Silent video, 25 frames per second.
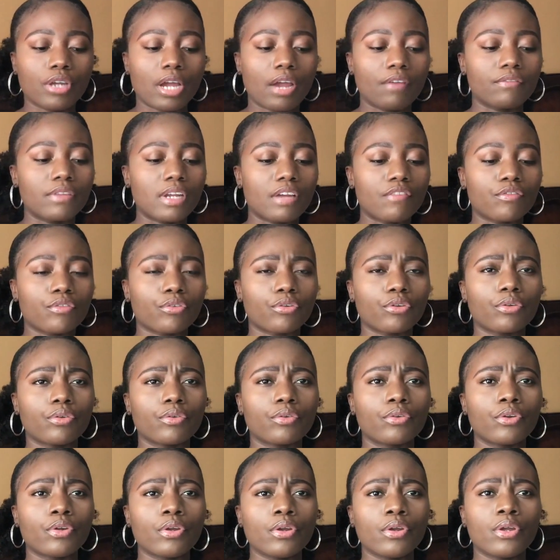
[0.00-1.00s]
I've never
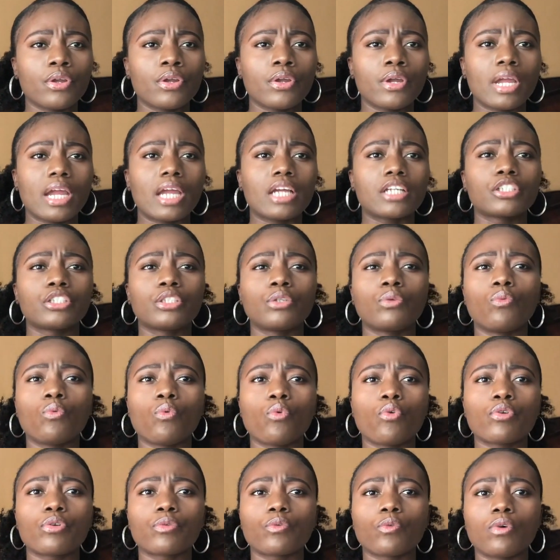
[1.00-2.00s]
actually
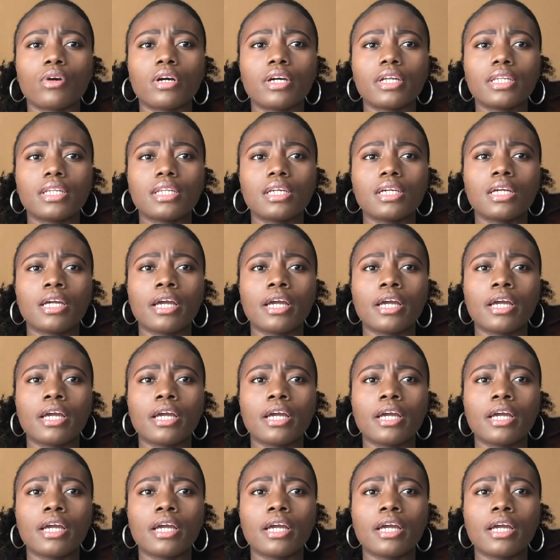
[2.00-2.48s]
worn one,